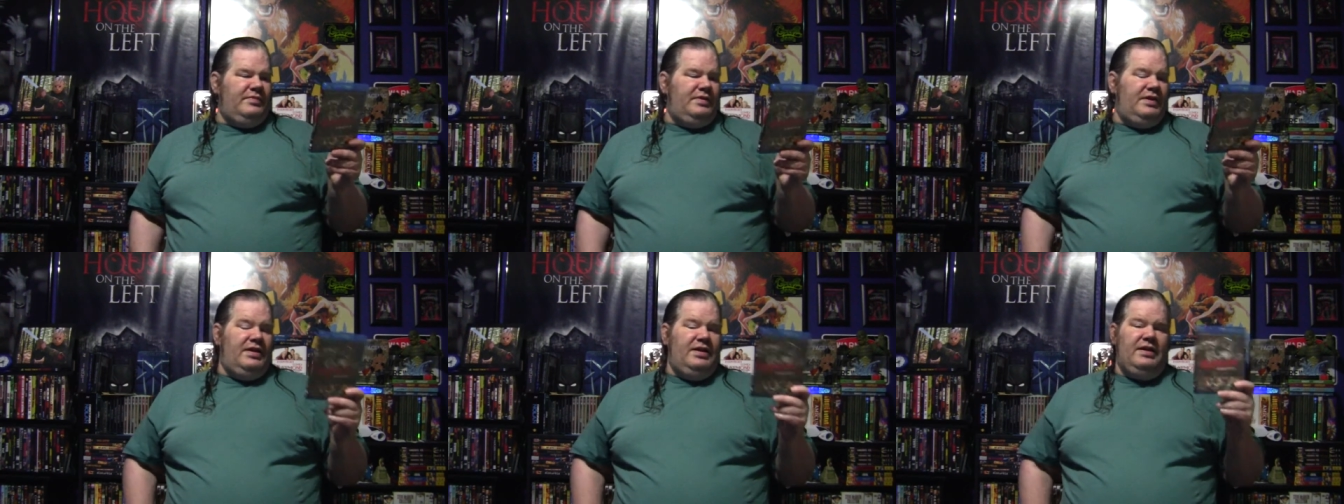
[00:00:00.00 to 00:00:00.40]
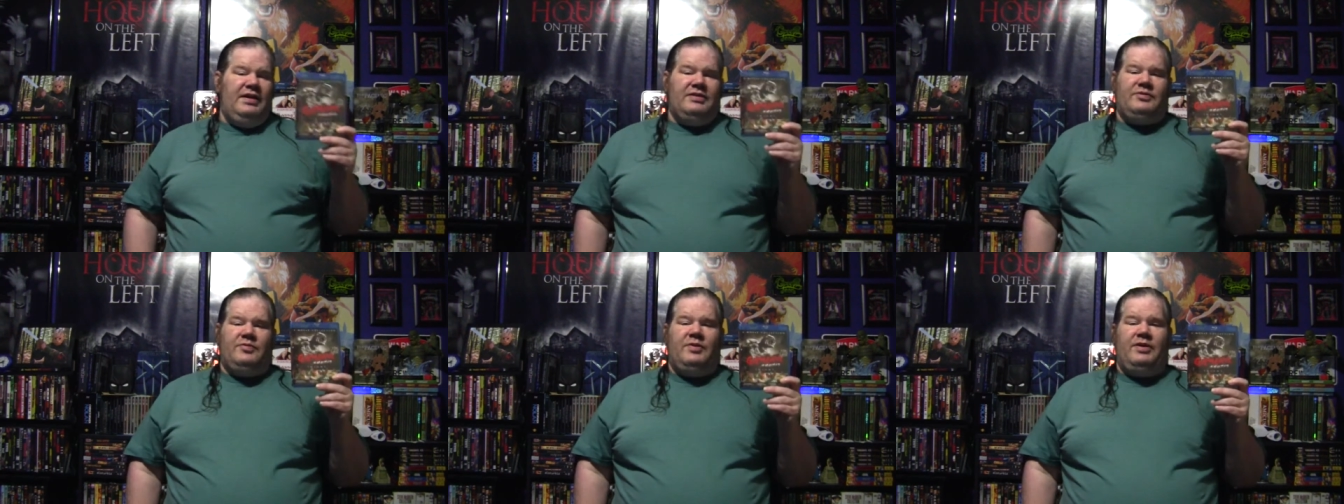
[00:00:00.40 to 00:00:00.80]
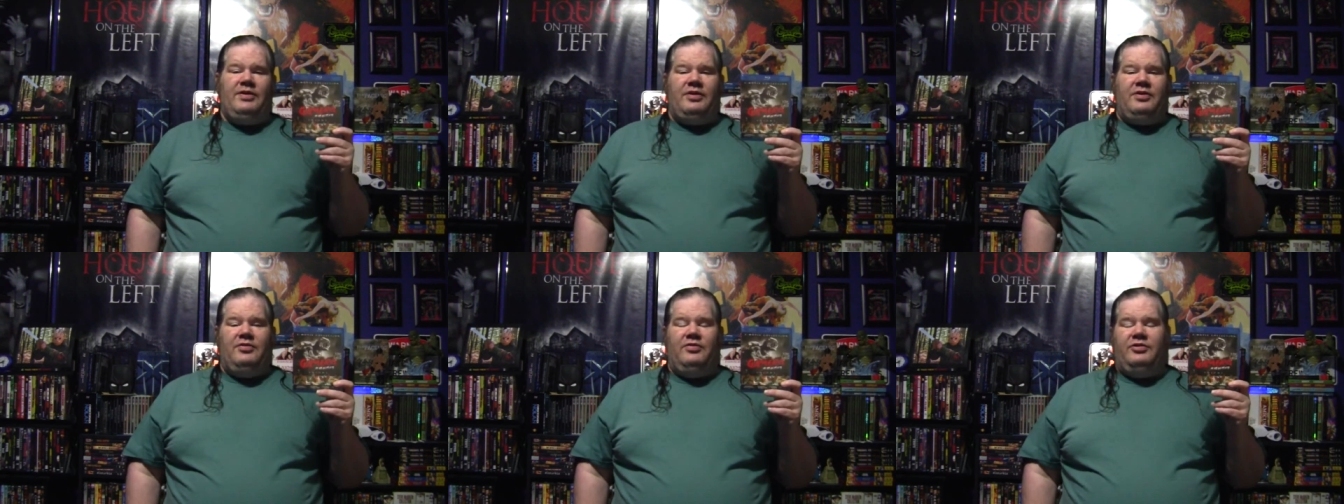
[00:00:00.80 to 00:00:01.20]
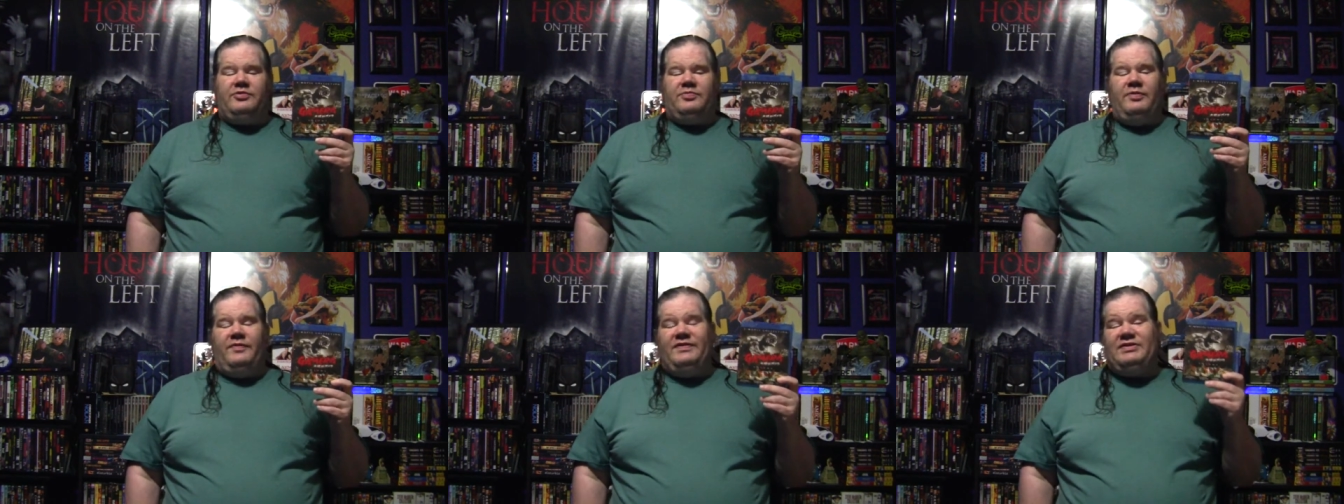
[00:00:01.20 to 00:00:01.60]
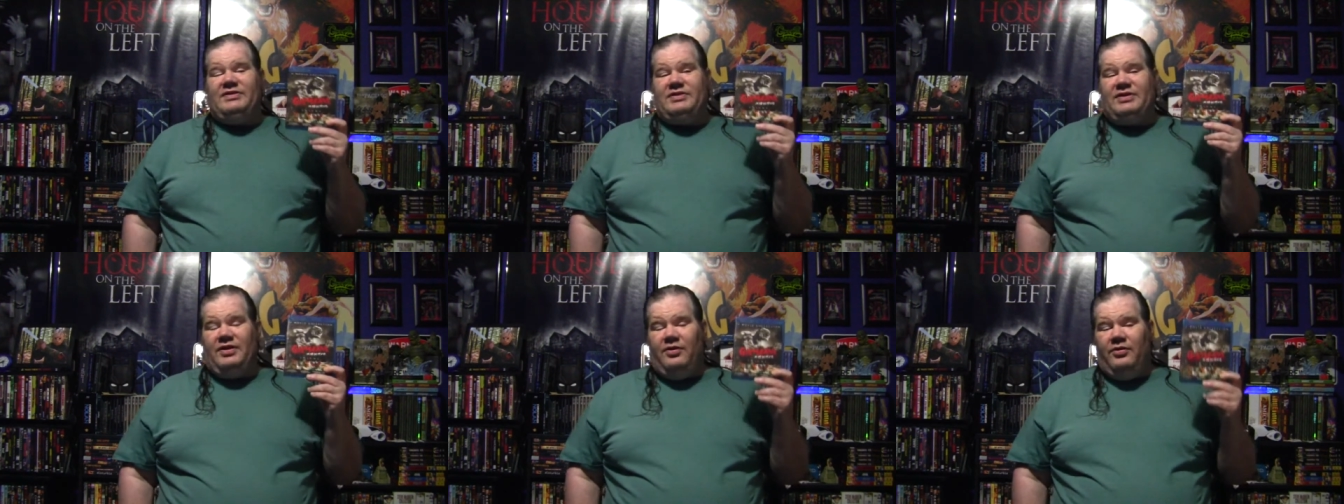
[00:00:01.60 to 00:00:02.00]
It's one of the coolest movies.
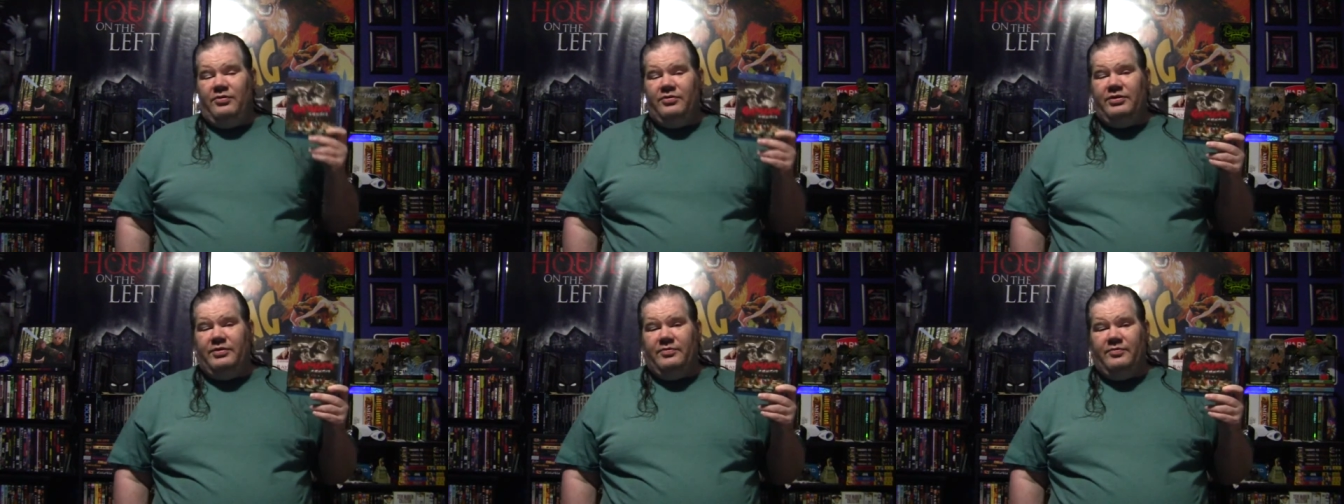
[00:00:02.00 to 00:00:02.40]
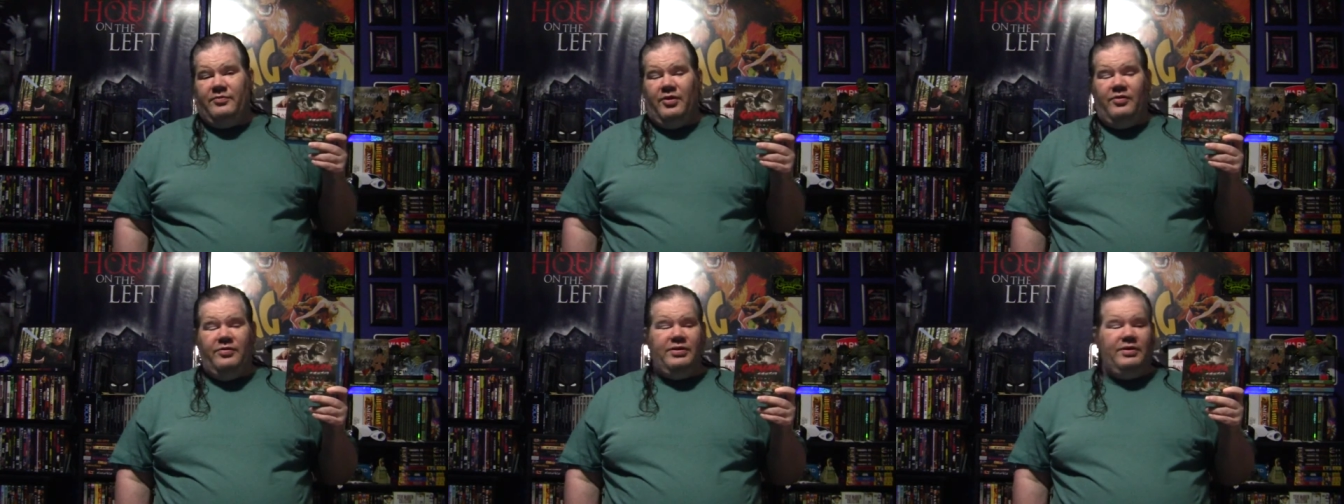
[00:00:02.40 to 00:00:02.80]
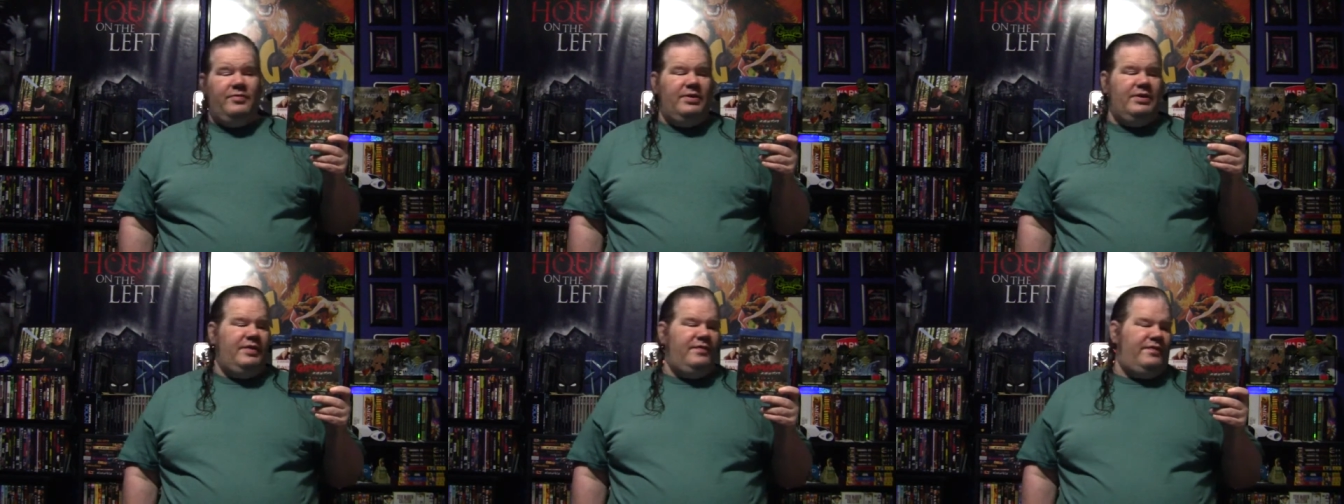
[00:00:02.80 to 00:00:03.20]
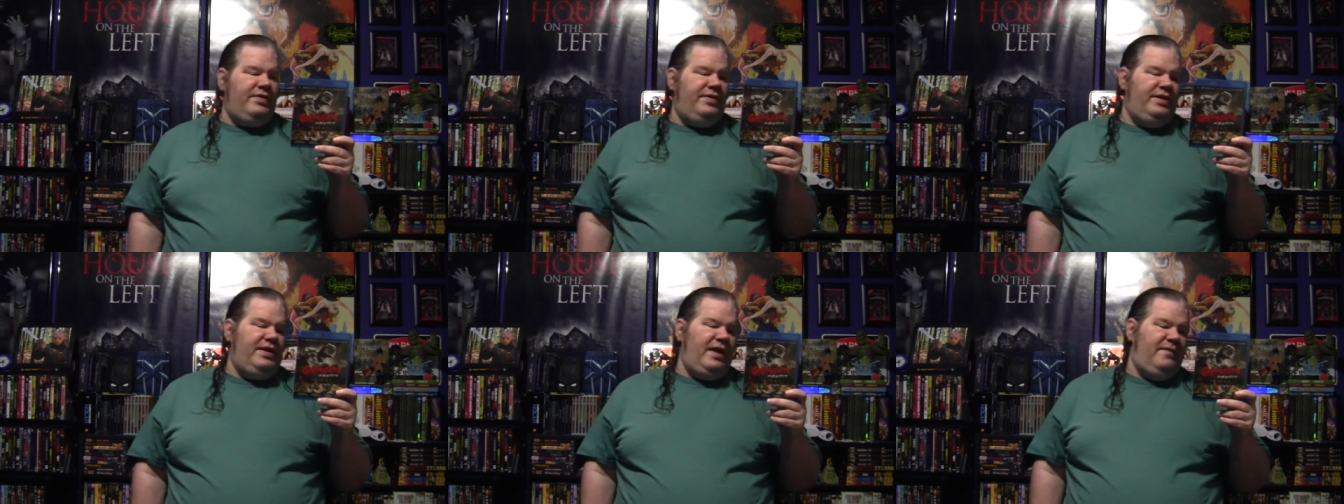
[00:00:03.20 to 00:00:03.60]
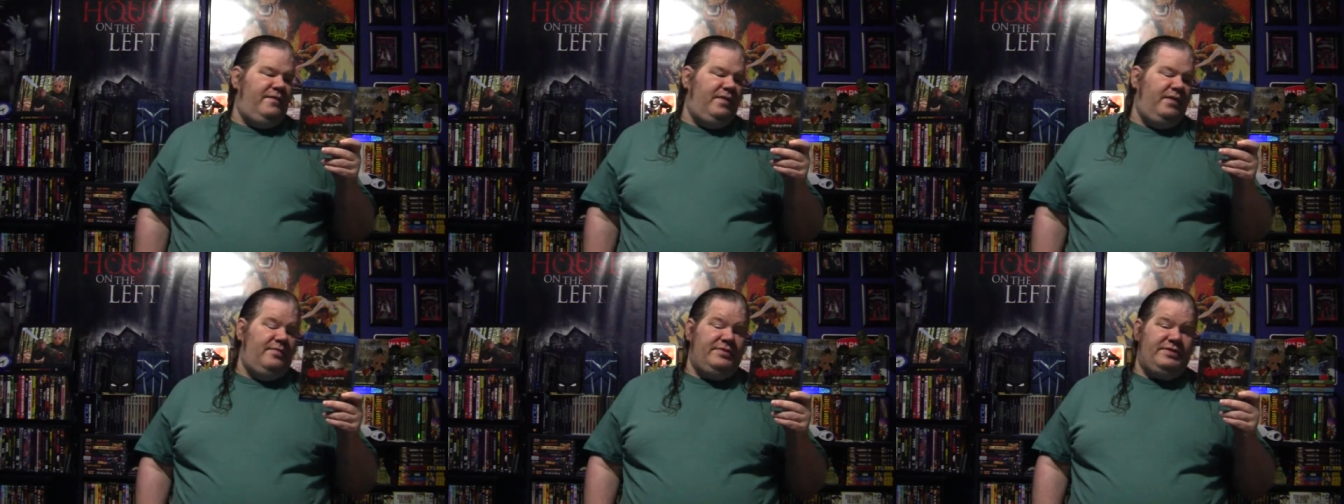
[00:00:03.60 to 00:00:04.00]
It's the only one of the eight
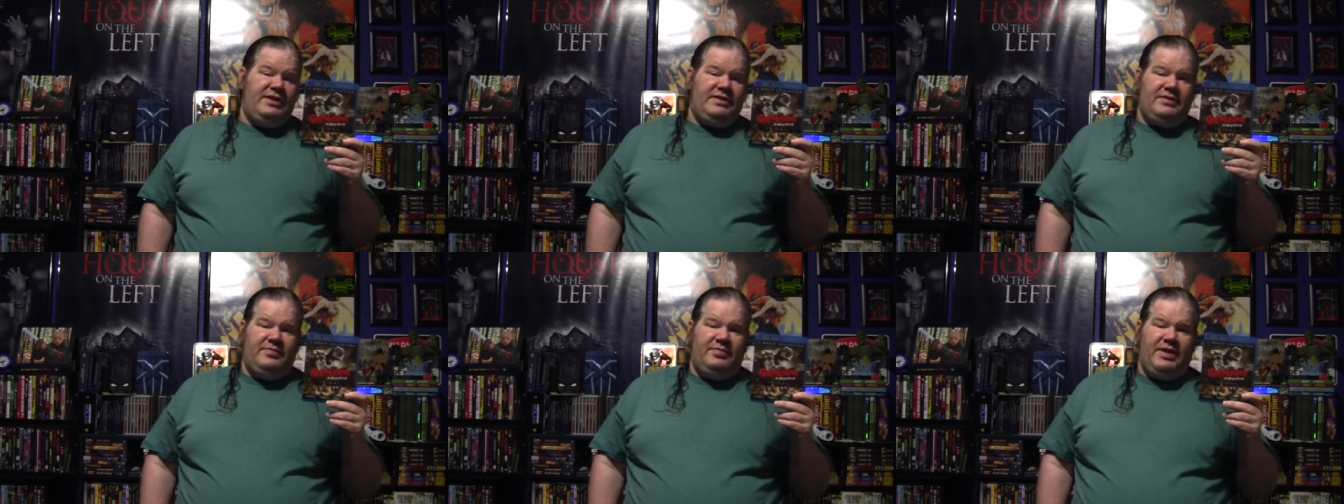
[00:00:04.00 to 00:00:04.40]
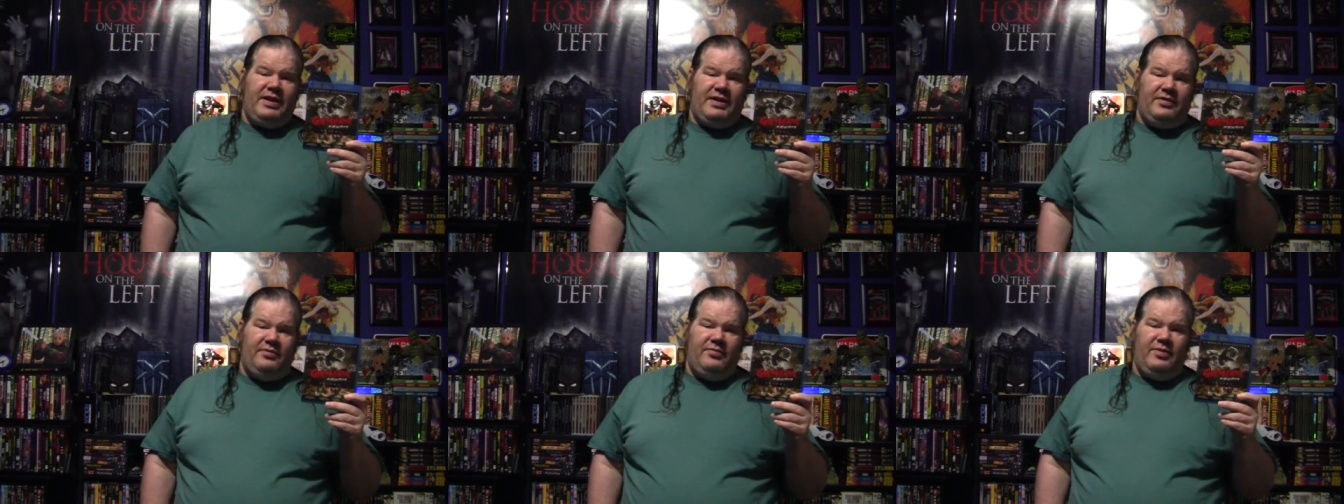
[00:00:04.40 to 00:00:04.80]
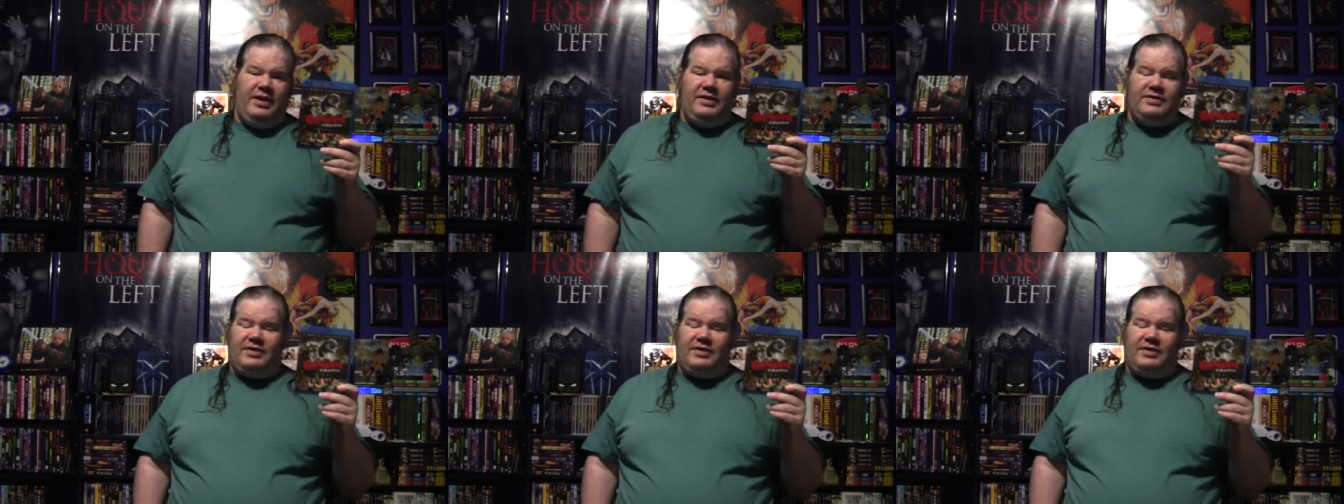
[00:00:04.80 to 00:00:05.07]
films that's in black and white.